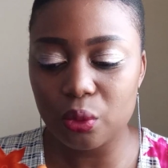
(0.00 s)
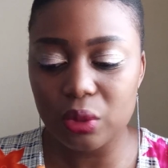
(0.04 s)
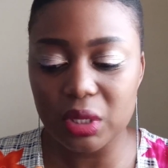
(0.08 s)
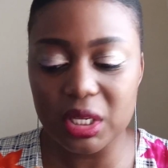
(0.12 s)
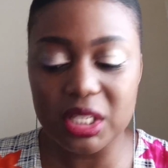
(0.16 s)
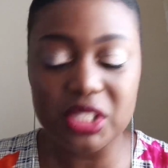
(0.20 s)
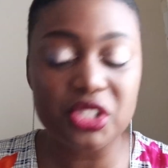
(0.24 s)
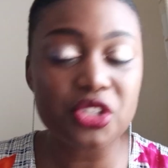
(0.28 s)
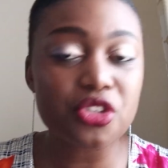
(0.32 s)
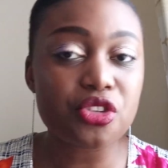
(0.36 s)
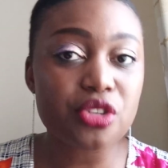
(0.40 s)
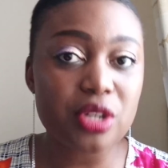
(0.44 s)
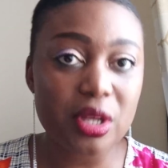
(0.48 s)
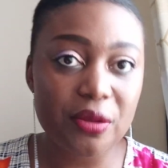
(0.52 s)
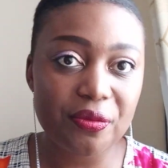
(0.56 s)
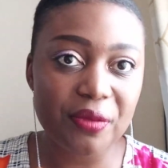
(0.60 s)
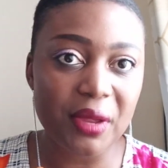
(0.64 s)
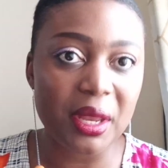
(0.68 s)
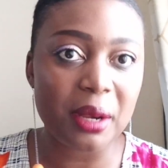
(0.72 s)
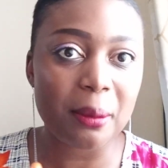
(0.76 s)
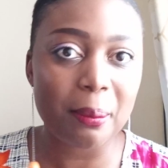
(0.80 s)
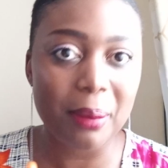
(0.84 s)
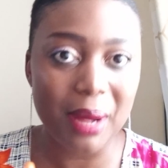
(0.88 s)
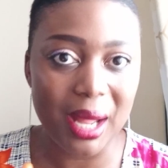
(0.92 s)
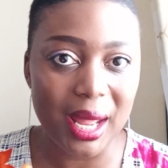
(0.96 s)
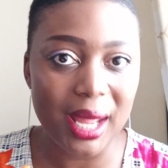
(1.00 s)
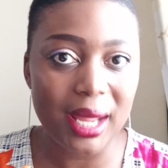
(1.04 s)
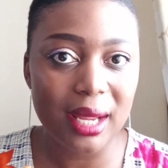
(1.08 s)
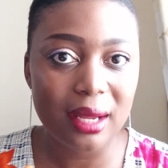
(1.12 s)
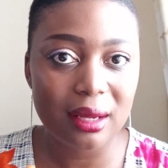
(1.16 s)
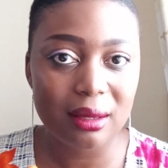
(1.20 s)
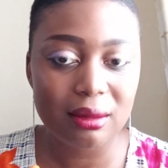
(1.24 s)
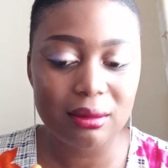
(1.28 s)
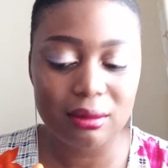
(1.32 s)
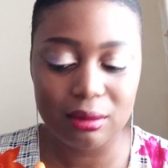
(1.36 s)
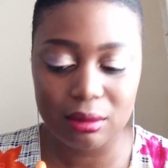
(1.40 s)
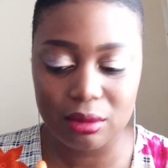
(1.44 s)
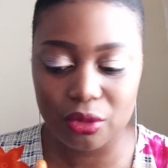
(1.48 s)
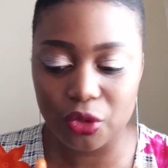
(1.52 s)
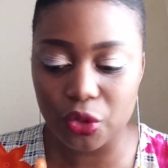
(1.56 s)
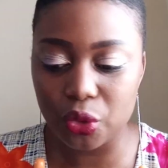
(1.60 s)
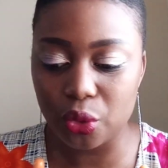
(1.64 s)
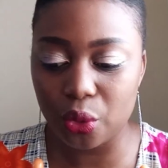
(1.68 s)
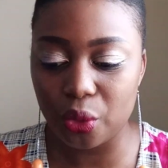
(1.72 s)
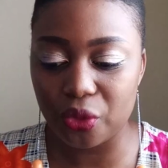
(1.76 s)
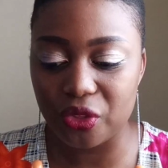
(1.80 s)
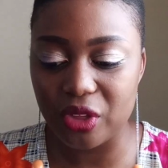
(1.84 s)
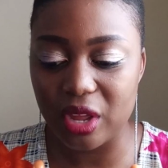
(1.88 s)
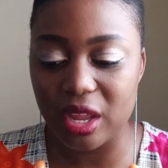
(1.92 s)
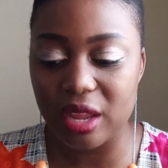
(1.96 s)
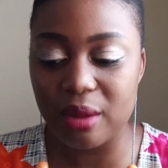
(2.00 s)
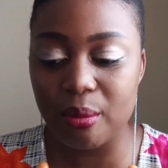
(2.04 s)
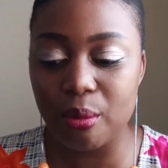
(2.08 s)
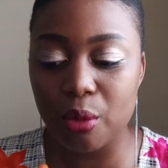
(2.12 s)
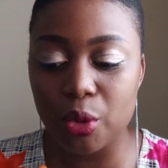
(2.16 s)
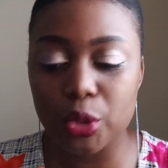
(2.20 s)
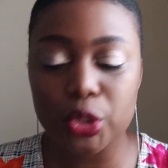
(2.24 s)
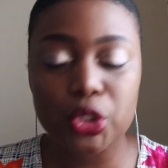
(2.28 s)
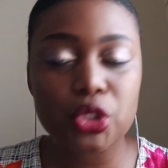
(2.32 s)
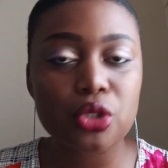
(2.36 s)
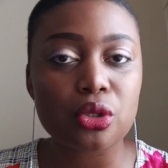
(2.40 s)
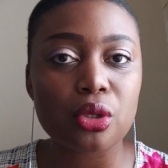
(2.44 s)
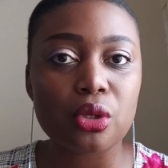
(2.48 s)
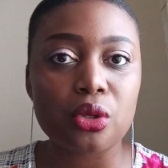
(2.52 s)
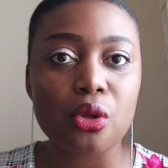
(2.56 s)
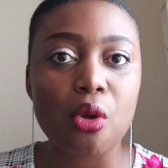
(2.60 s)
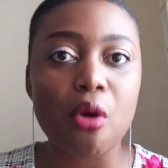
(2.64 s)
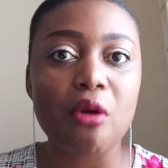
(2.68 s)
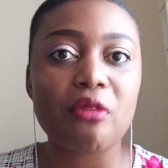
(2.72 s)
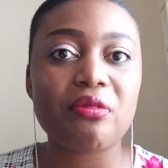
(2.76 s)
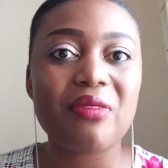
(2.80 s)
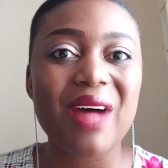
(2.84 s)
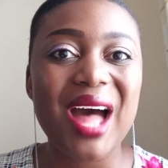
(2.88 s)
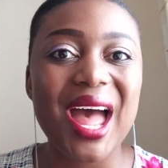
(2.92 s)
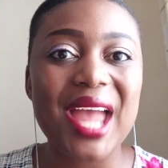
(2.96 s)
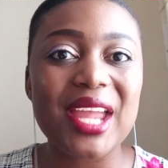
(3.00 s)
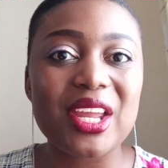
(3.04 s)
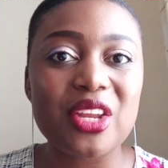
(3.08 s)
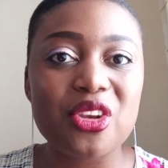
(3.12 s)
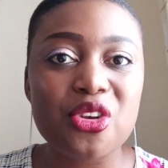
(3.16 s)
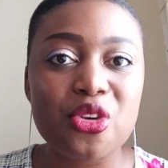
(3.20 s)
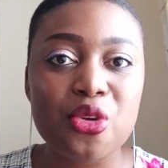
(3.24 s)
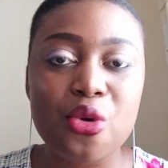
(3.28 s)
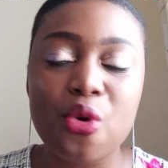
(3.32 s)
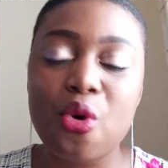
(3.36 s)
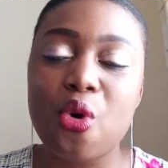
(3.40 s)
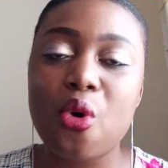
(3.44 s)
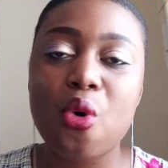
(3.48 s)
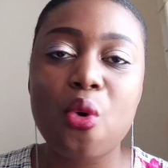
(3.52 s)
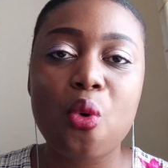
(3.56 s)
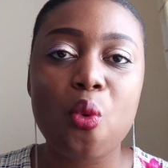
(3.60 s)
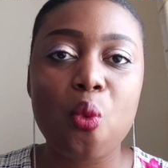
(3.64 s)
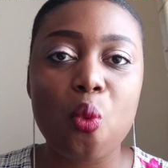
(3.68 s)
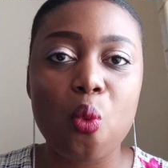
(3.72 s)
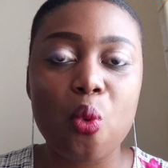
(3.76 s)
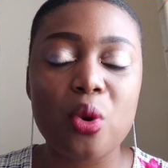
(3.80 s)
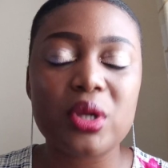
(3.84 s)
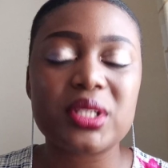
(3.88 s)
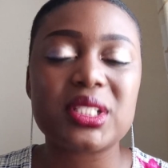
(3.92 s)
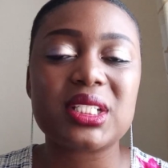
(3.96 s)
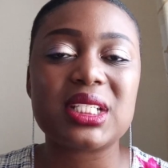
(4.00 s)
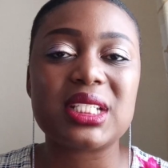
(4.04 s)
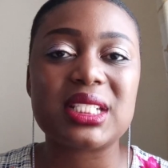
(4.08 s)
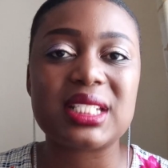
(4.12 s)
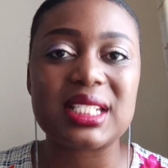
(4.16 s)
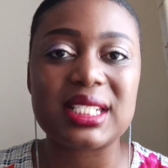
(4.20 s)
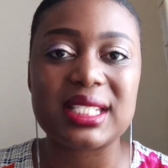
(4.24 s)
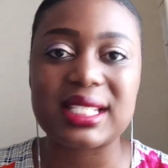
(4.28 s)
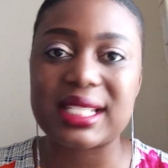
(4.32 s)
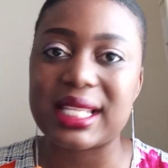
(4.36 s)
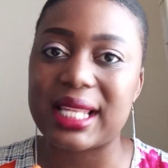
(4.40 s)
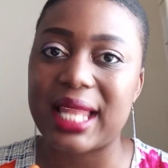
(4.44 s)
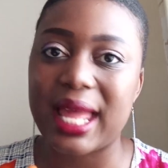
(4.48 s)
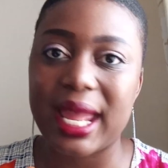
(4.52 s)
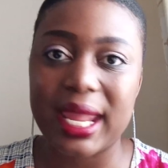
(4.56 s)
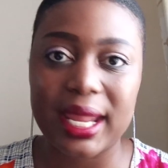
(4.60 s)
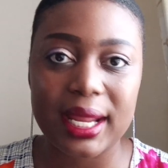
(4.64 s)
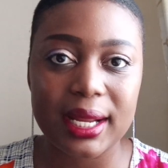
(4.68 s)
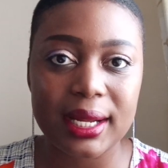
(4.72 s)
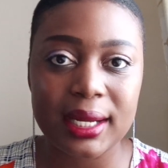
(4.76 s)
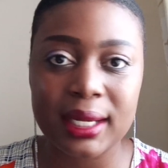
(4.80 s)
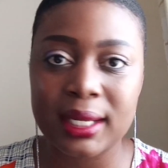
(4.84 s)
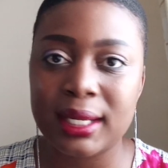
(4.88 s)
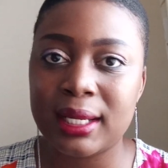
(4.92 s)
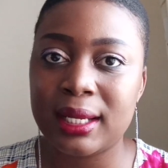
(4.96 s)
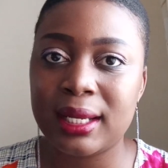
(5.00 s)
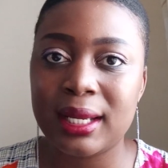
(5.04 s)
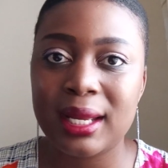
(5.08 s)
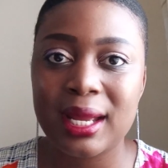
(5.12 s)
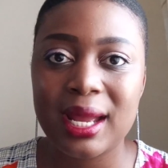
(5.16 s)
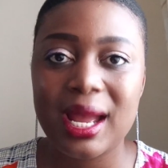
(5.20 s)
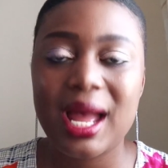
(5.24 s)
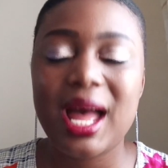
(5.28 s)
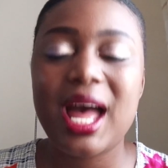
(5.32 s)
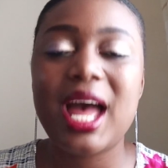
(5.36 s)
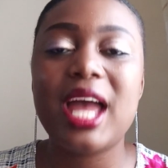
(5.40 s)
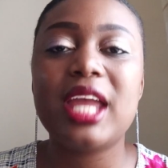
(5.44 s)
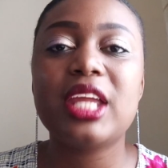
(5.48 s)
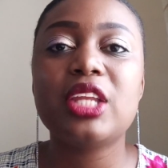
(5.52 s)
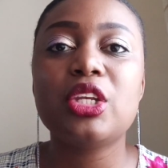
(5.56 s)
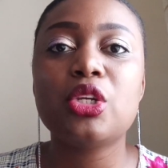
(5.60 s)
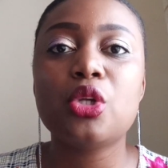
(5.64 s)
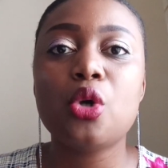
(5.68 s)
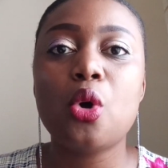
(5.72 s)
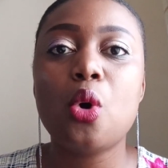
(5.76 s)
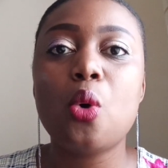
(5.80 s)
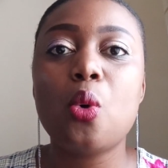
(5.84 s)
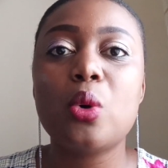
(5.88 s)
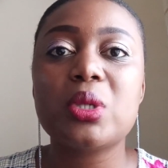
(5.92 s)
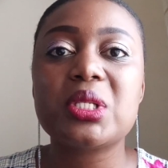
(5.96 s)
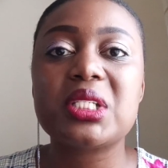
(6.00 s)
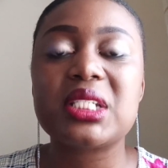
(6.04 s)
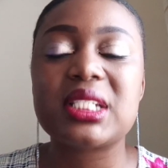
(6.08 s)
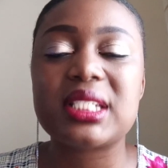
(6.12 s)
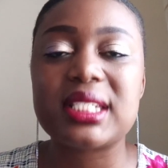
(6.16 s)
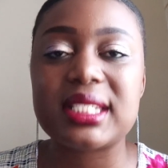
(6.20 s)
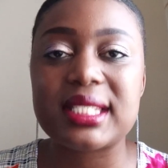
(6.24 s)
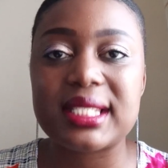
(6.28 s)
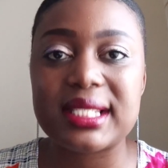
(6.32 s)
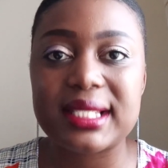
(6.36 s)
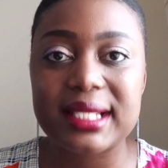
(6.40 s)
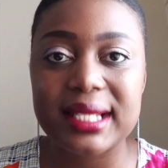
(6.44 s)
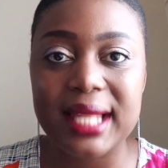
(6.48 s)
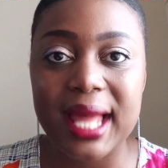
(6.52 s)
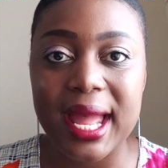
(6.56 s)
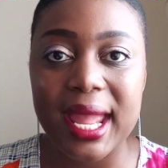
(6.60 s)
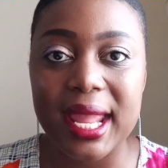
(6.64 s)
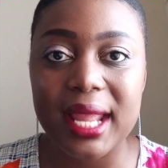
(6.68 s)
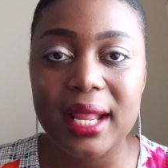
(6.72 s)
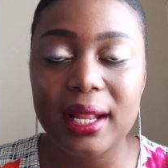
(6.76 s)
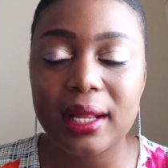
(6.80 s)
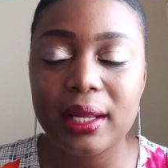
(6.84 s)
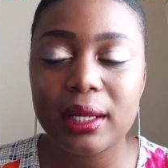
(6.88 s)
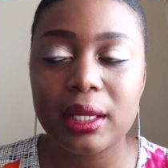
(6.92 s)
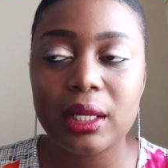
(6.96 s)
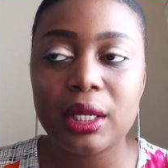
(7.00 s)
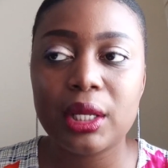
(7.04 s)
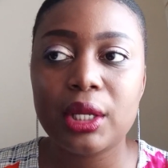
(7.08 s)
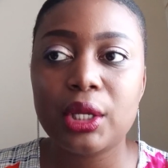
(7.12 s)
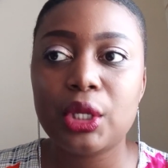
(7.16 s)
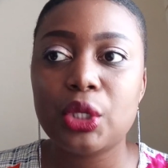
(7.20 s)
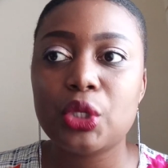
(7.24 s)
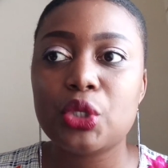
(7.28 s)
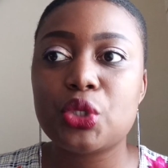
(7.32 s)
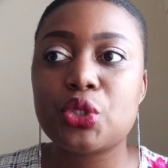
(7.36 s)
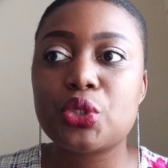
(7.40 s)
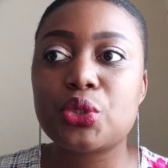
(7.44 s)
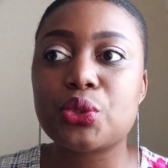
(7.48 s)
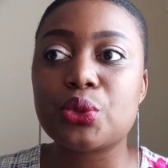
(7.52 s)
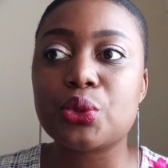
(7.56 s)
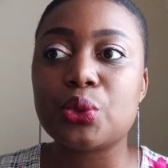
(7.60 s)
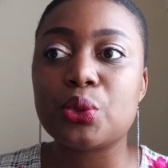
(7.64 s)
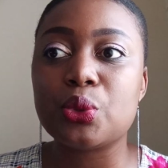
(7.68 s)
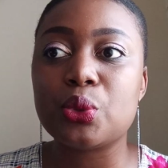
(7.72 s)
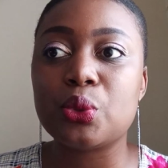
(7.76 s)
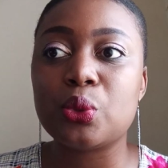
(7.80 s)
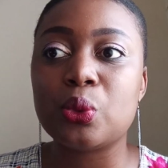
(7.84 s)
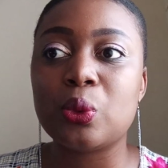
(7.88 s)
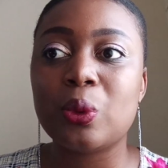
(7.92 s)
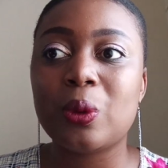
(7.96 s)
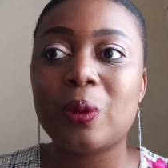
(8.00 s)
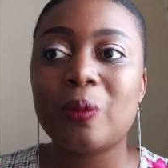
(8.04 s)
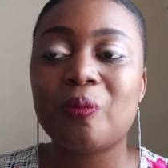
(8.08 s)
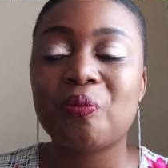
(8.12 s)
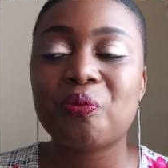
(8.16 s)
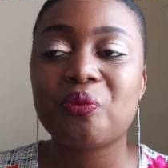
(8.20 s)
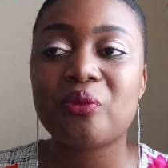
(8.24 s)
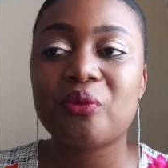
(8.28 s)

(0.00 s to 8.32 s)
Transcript: is driven by, you know, the emotion of I know what it is like. I know what it is like to